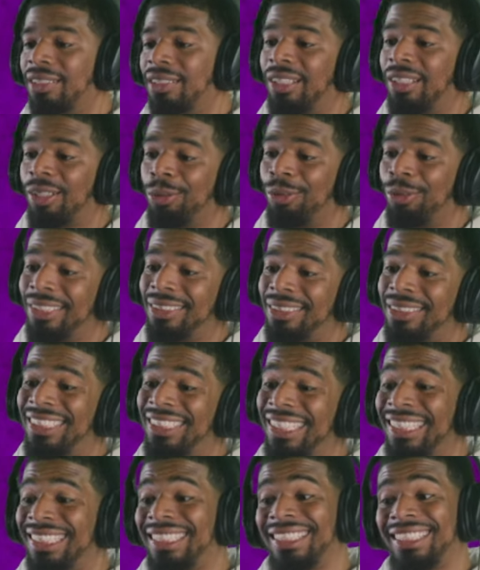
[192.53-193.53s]
So this is
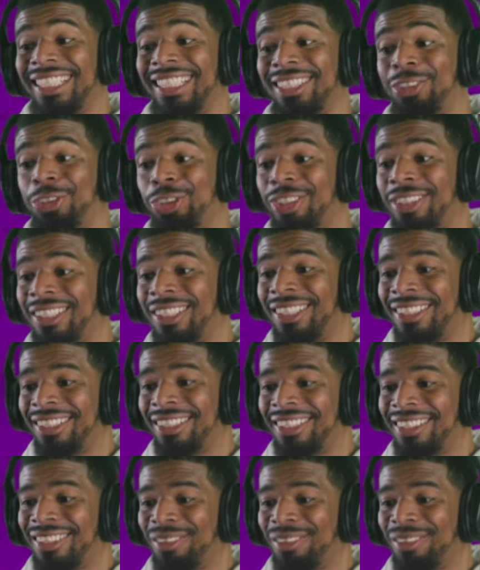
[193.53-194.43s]
this is interesting.